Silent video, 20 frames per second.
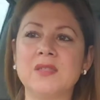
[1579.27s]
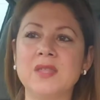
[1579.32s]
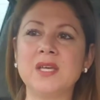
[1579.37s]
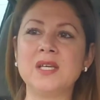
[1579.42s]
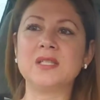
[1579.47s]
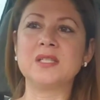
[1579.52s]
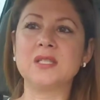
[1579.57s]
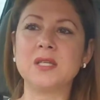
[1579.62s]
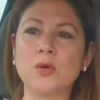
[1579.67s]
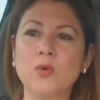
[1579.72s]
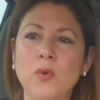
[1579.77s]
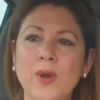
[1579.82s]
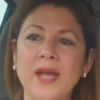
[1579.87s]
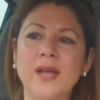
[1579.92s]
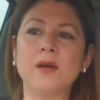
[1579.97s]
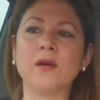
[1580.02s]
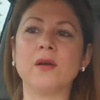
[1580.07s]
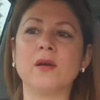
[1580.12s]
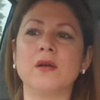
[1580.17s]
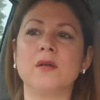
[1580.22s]
I think it's the
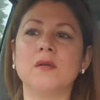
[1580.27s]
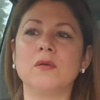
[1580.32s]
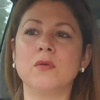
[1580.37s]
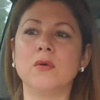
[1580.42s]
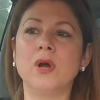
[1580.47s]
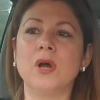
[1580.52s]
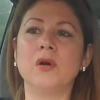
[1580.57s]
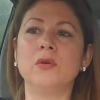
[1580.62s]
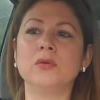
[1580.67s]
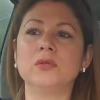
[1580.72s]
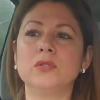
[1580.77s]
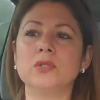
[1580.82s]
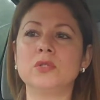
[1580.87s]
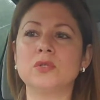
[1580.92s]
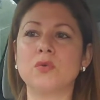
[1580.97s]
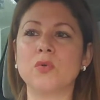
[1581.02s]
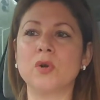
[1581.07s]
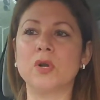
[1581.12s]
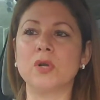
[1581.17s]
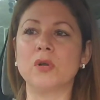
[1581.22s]
Quaker
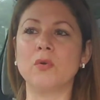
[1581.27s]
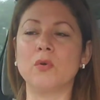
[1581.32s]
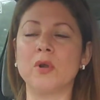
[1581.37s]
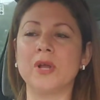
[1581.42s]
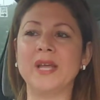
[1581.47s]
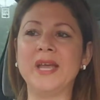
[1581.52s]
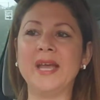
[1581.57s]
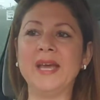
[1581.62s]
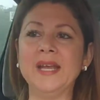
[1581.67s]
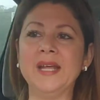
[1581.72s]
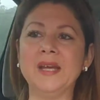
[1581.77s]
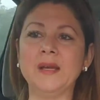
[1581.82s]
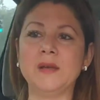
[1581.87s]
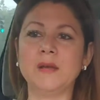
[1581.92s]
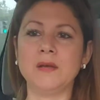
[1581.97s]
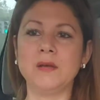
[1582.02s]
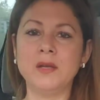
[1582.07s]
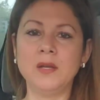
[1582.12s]
Oats or organic.